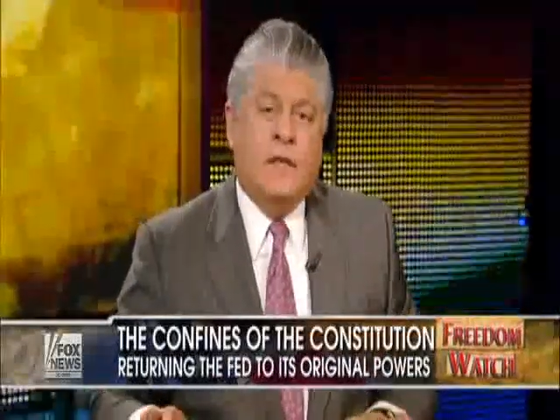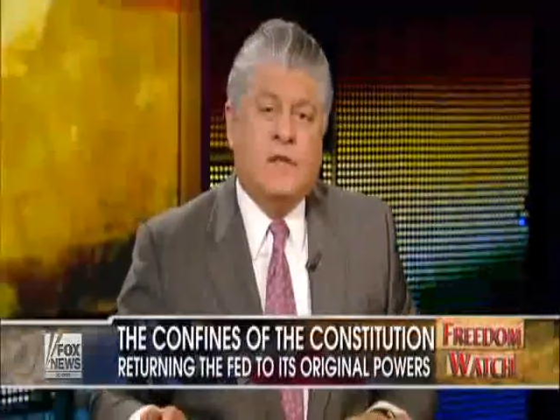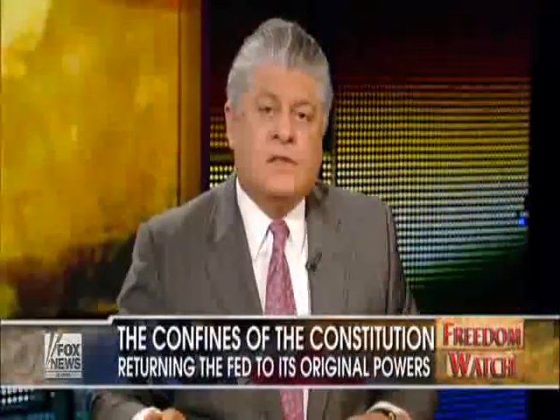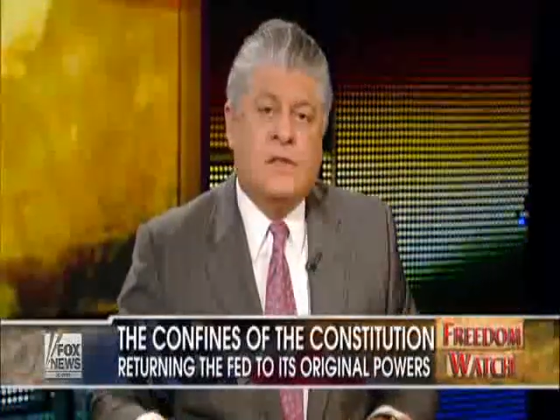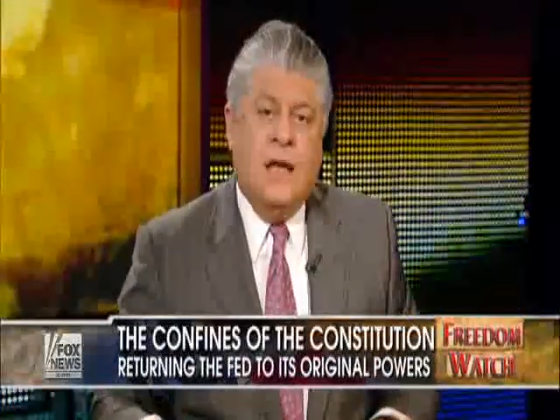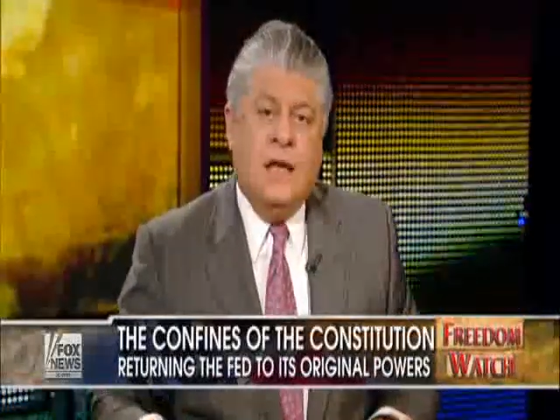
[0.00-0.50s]

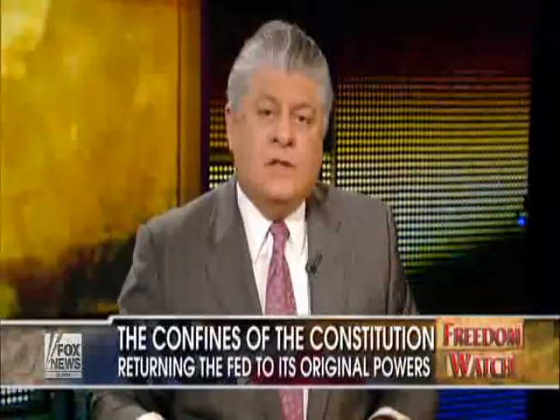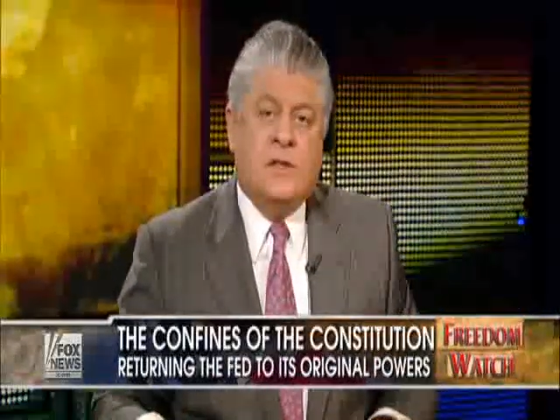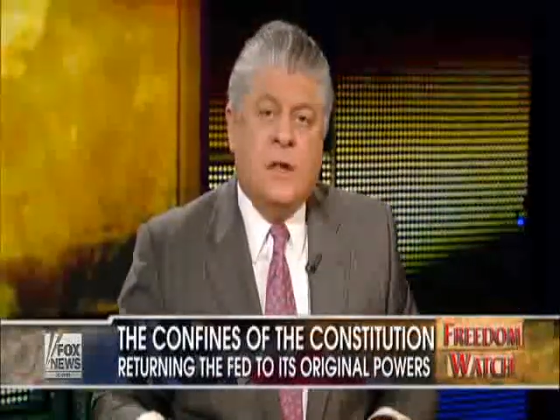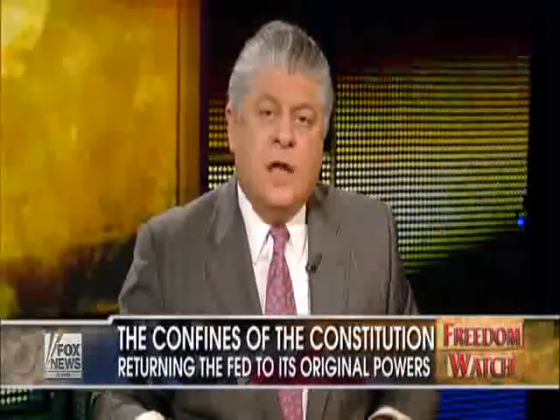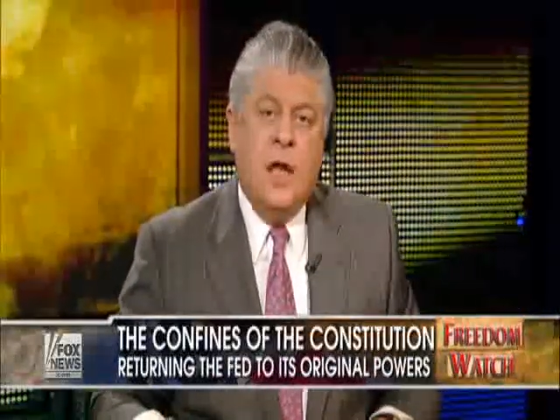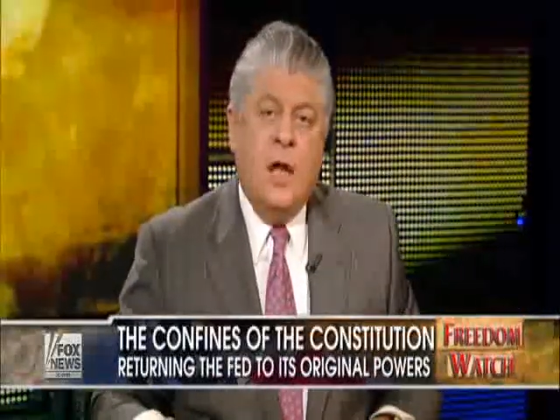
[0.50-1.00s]

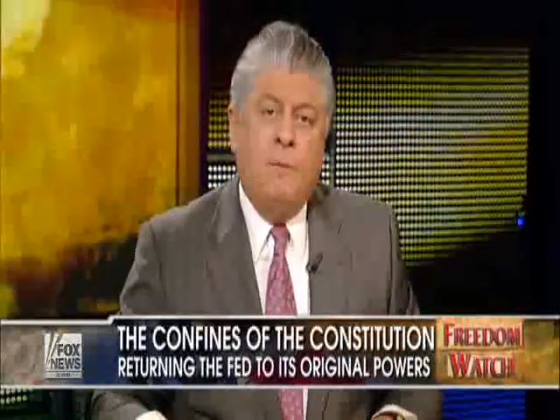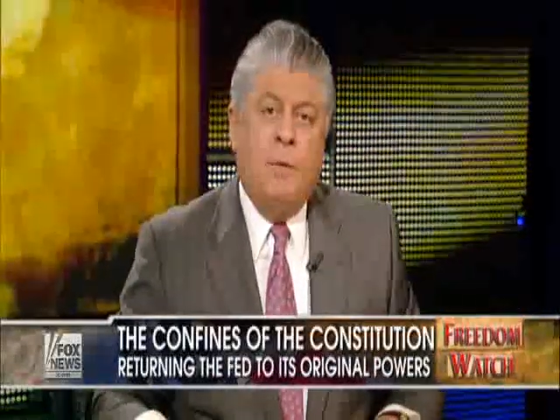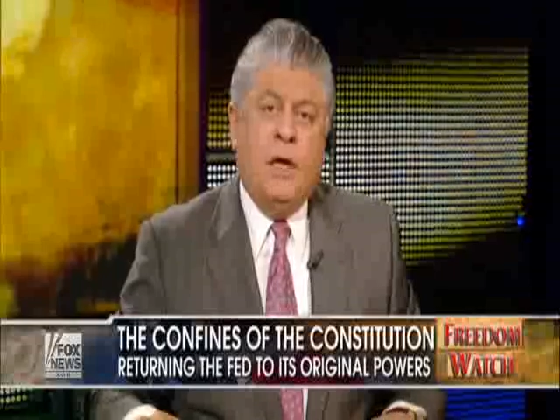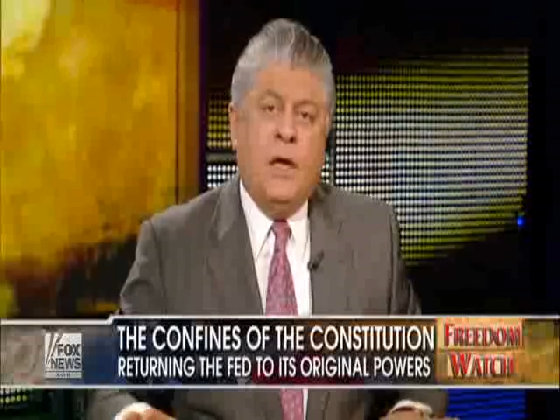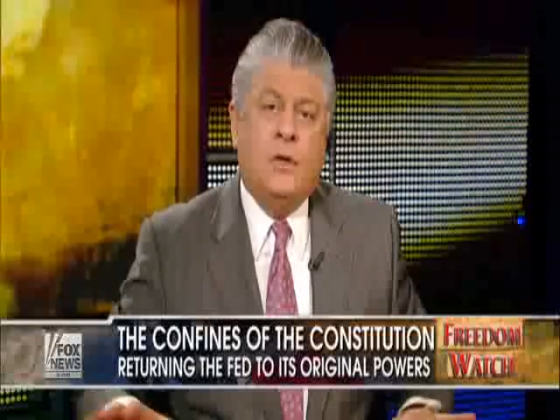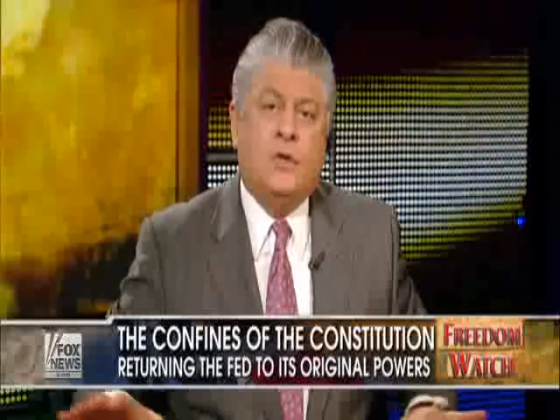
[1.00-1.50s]
states
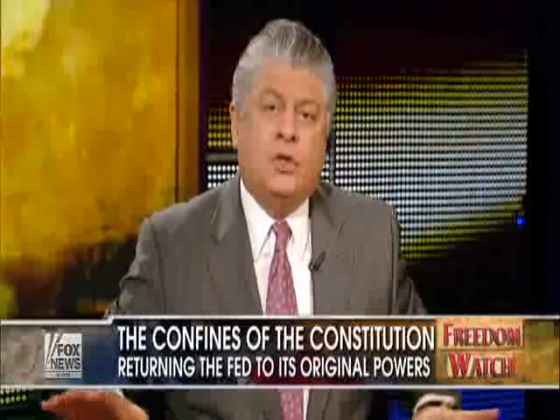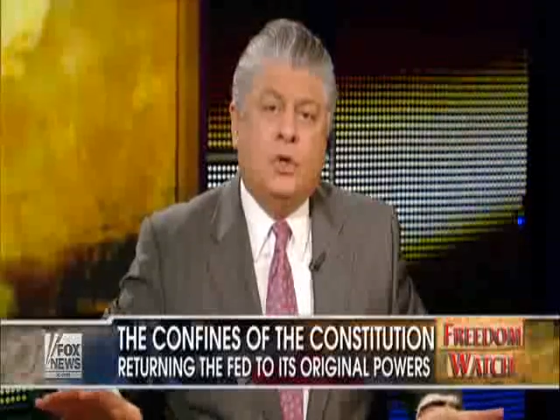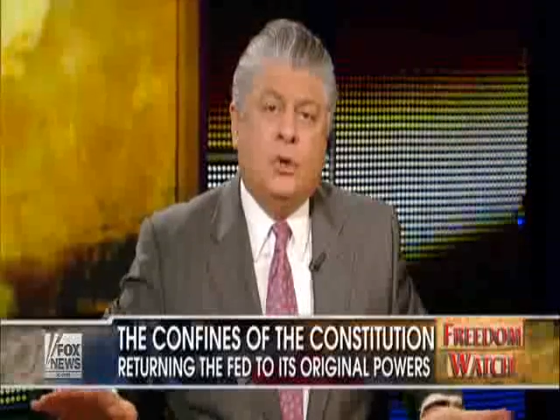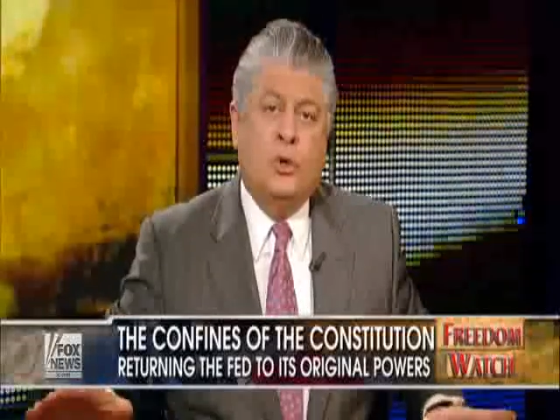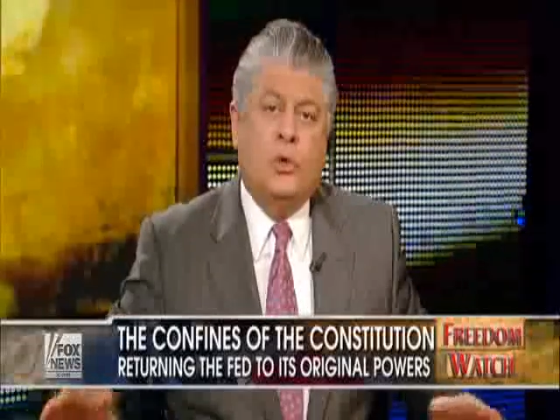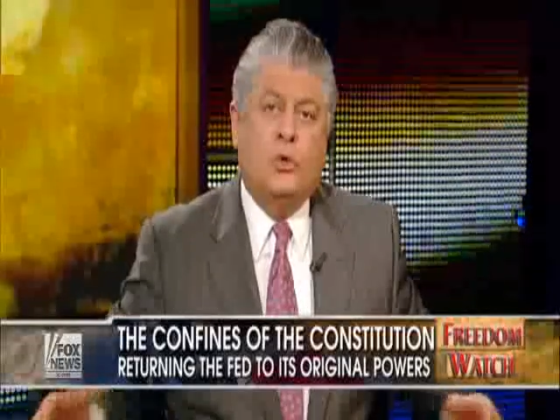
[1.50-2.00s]
begin
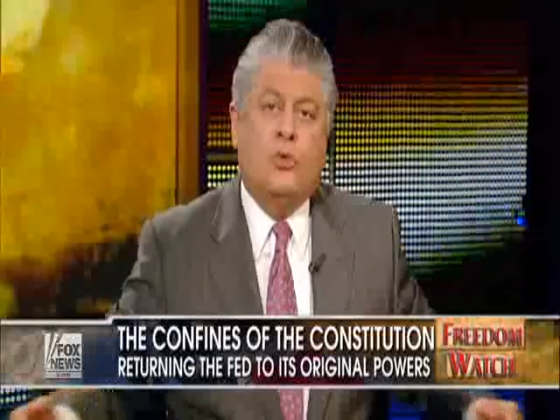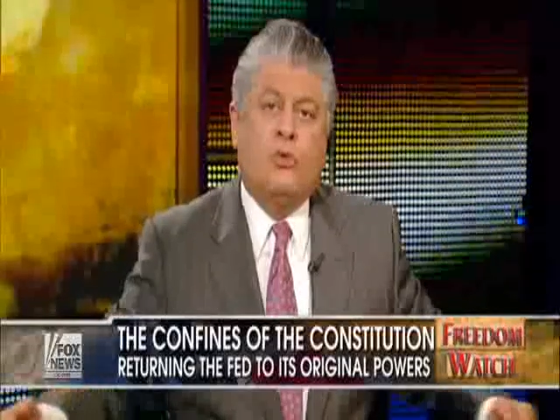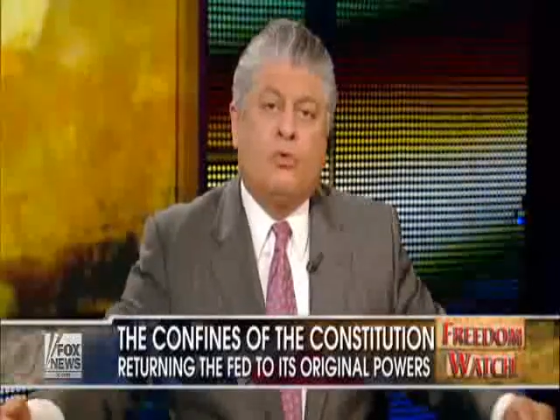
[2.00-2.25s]
to